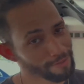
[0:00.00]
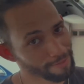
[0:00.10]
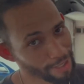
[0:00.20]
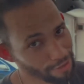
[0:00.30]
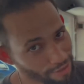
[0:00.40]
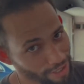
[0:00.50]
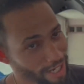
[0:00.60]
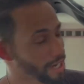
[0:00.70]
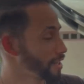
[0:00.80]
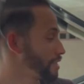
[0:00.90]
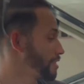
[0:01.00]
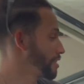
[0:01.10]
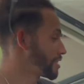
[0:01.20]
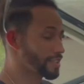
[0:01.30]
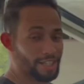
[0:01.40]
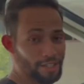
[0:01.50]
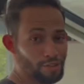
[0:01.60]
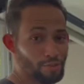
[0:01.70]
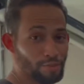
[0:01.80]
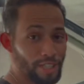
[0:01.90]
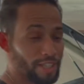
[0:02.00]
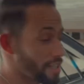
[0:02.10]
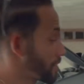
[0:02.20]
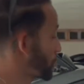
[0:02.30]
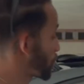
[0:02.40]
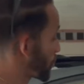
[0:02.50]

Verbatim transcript: Make sure y'all stay tuned because